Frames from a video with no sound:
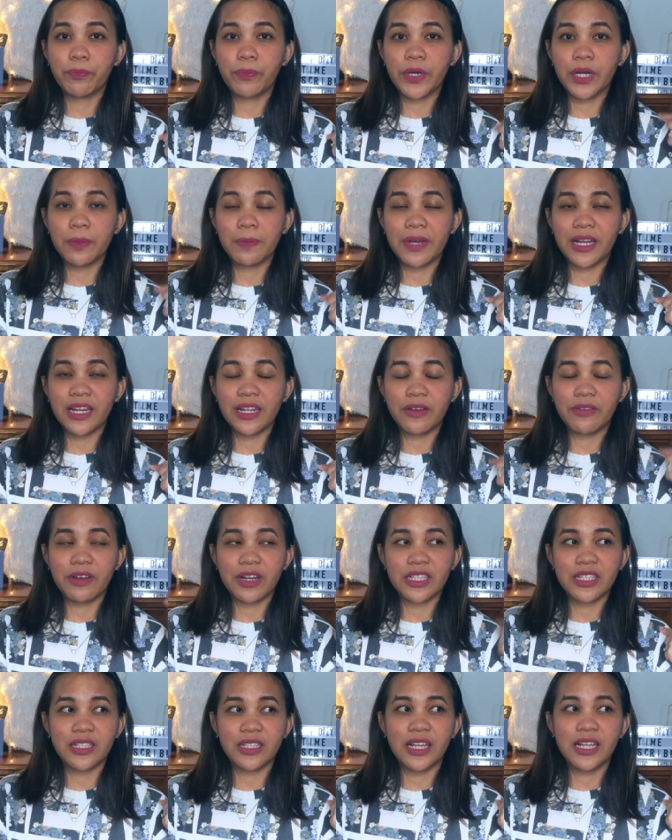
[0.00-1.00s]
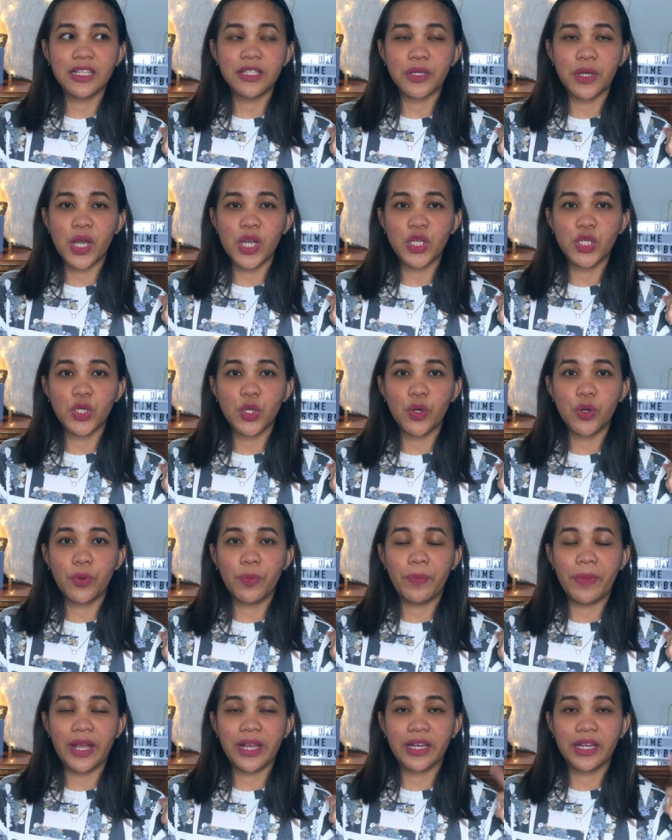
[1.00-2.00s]
permanent residence, so I showed
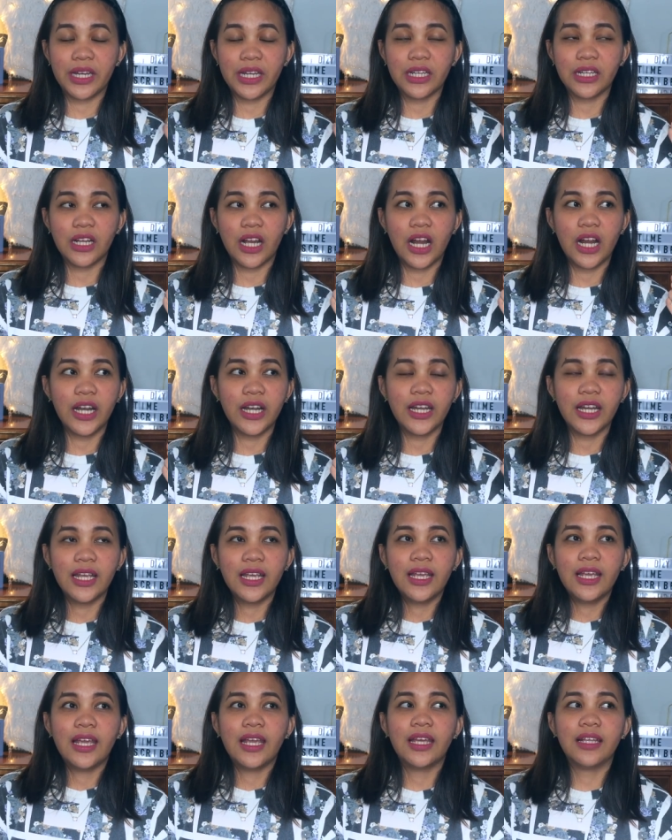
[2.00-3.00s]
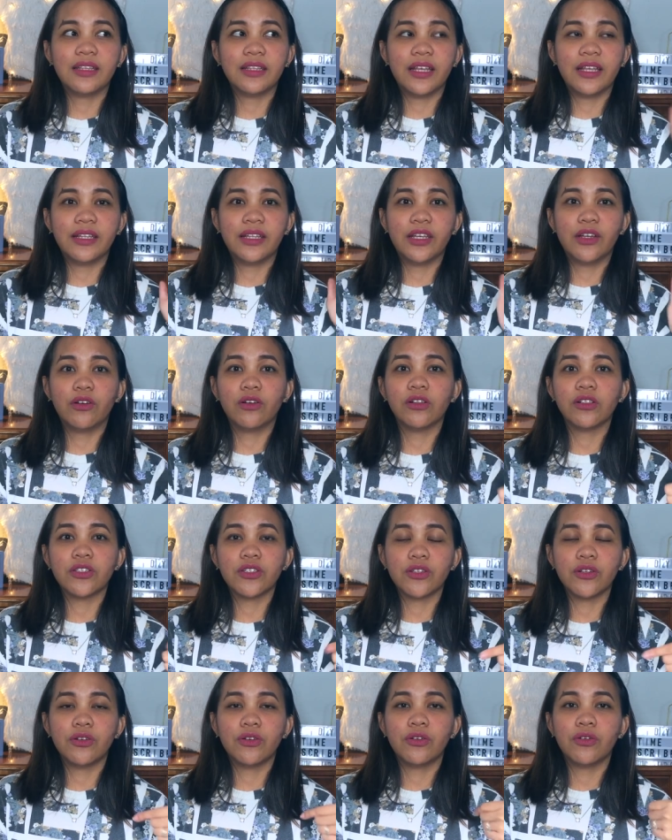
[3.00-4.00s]
my green card. And then they
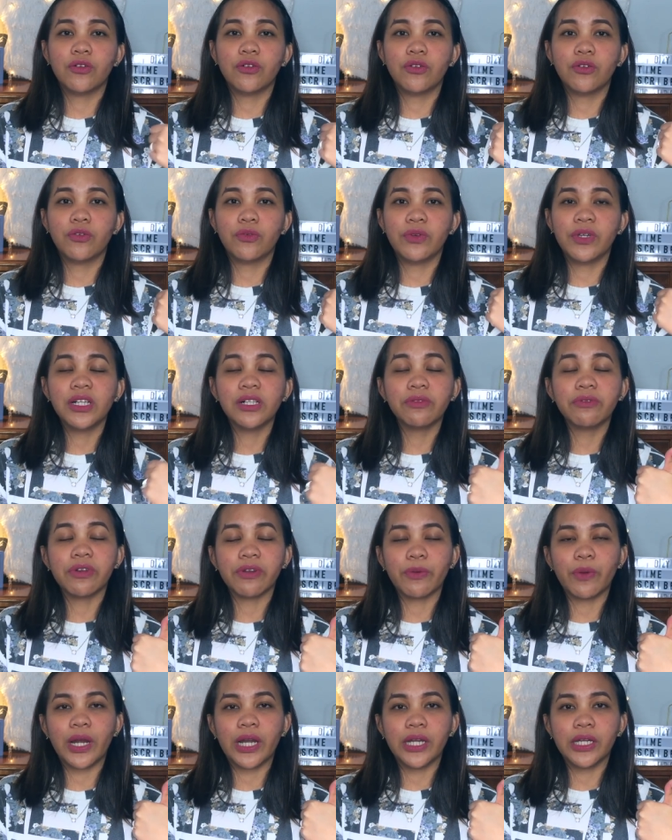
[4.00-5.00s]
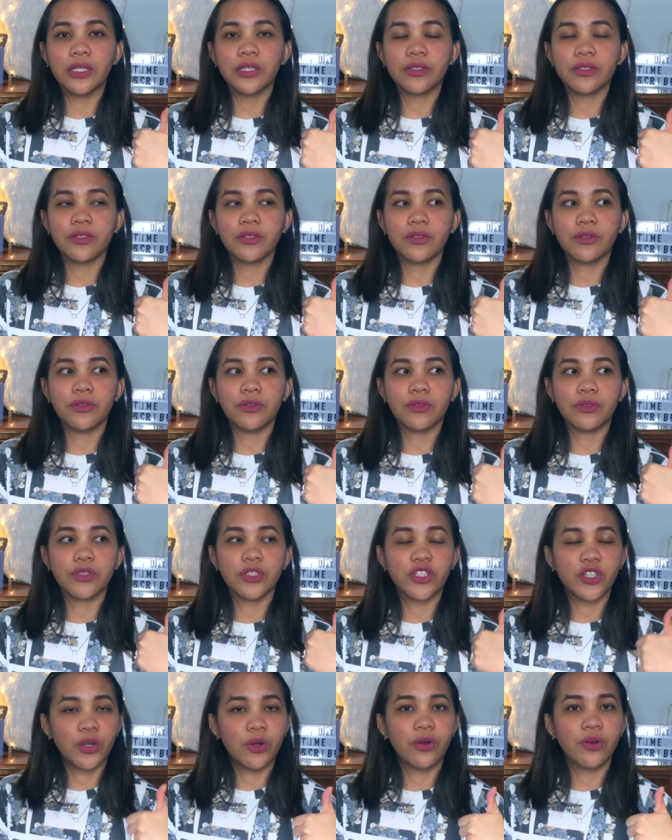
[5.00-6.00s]
also will require you to
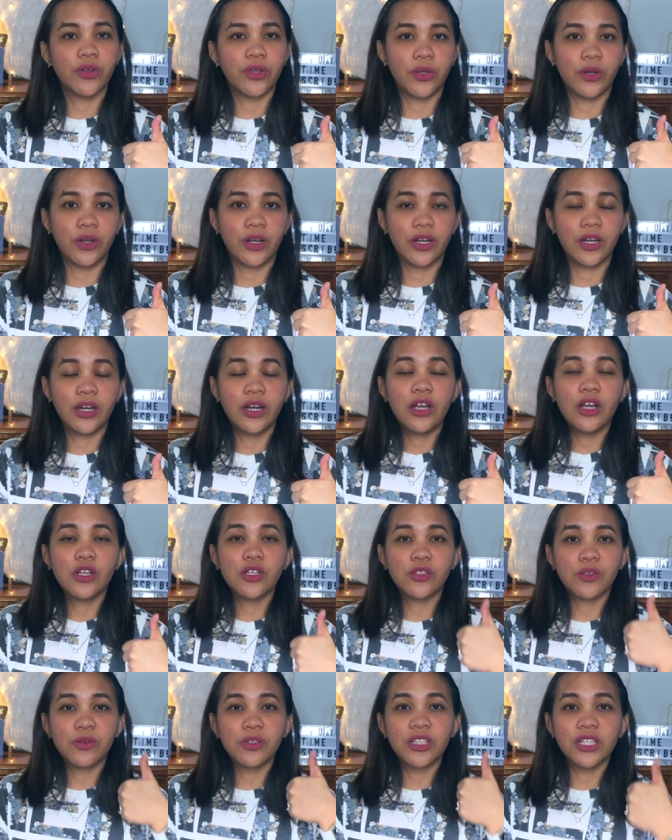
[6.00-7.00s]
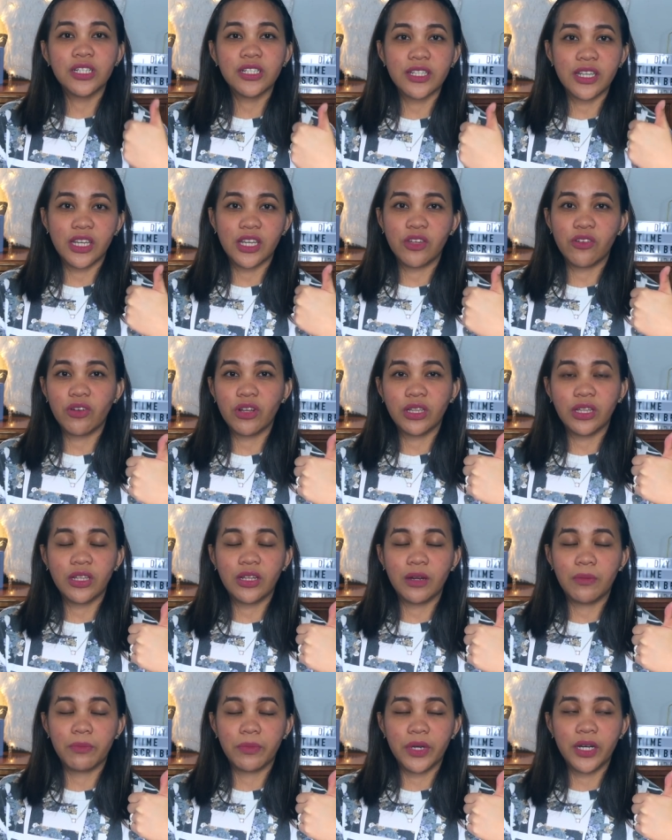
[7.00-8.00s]
show your social security
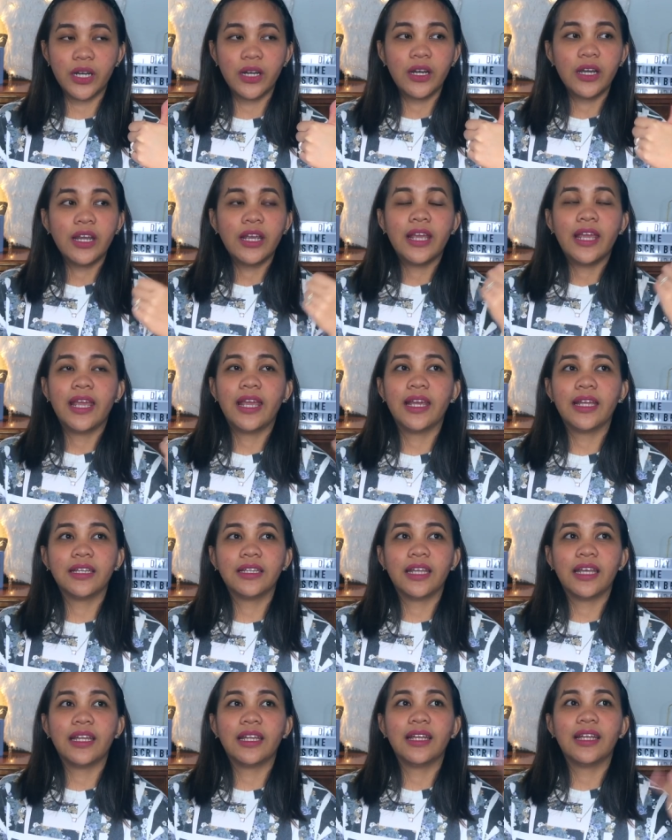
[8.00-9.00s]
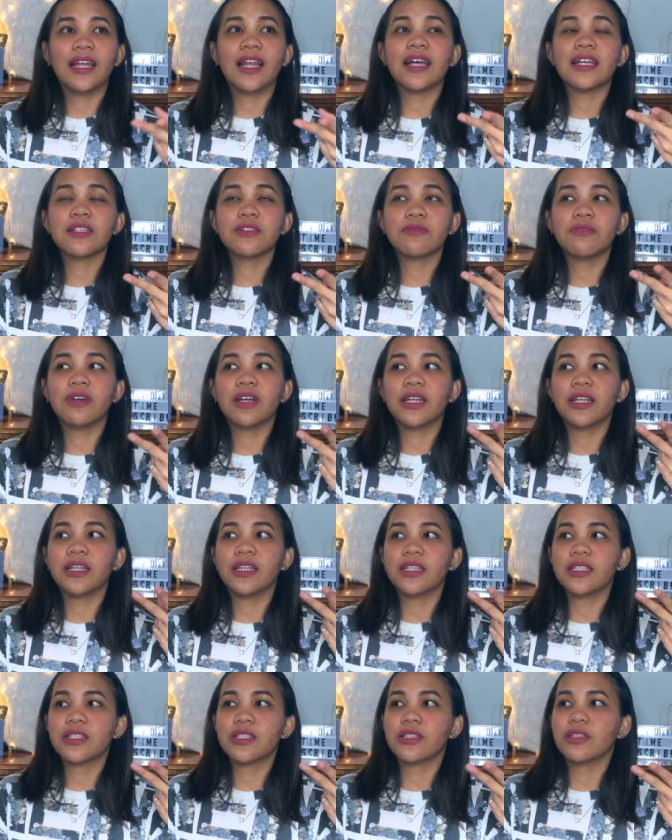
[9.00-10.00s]
number. And then last one
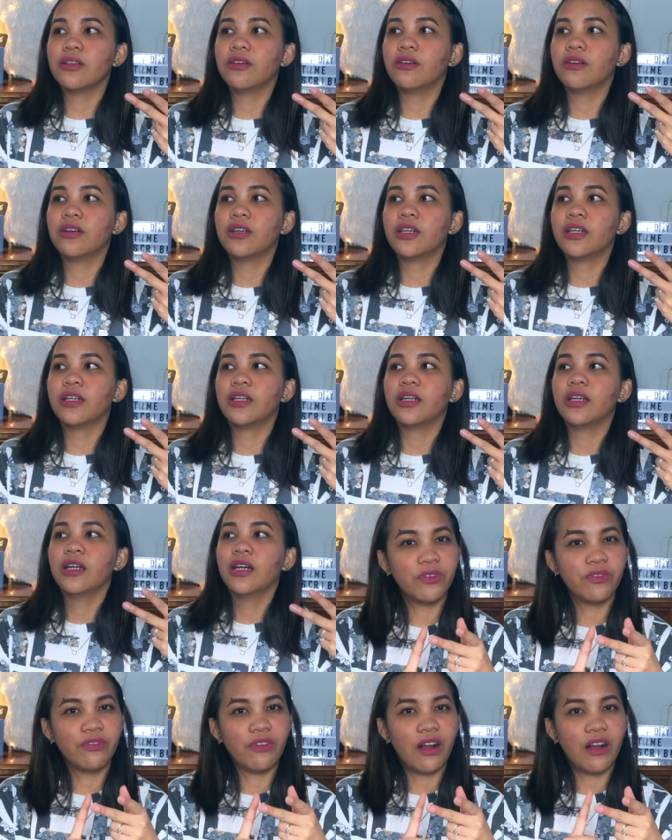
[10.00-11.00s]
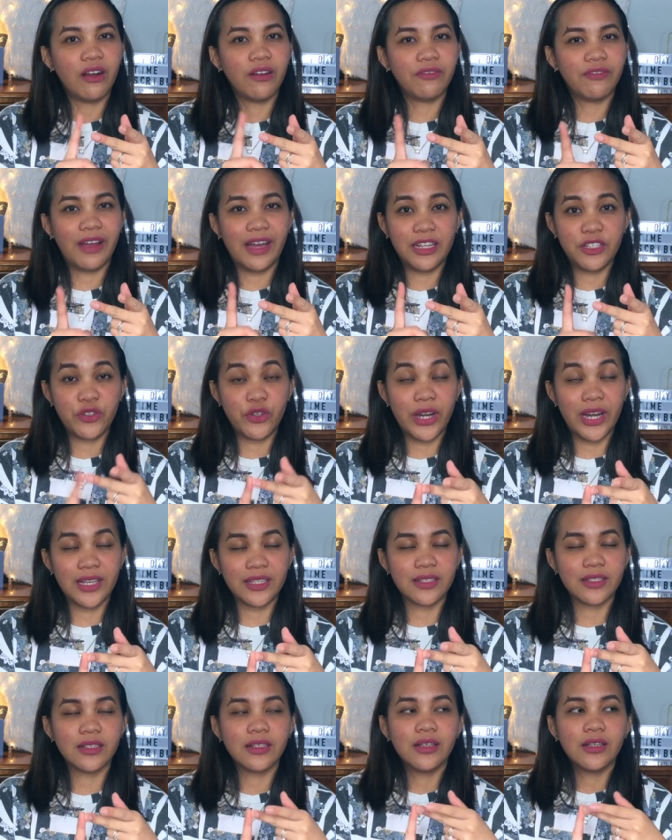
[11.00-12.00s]
is your proof of
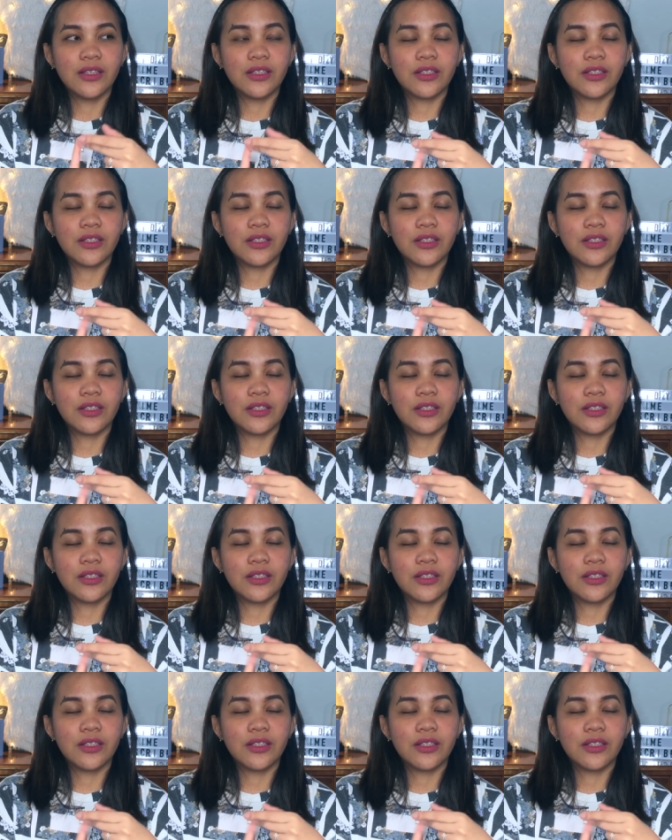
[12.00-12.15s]
address.